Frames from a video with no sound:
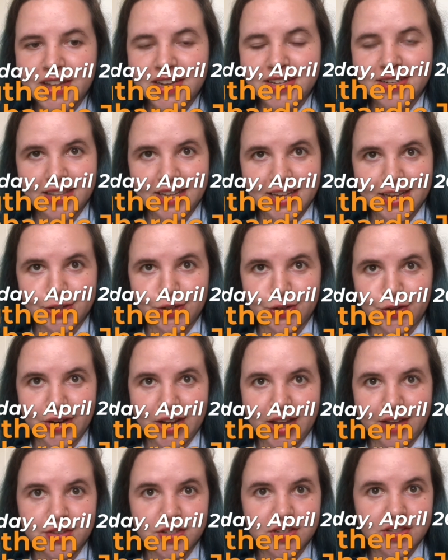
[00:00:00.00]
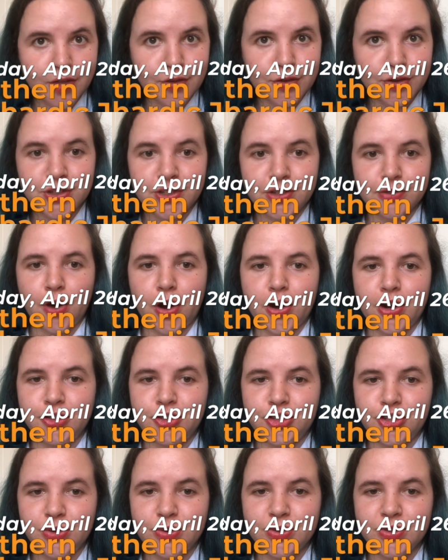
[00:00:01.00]
into the history of Southern Sephardic
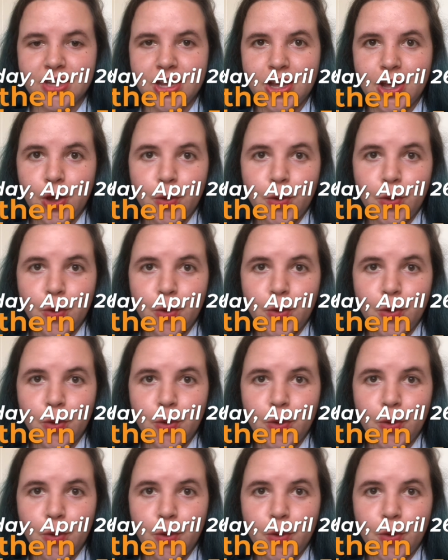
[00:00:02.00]
Jews,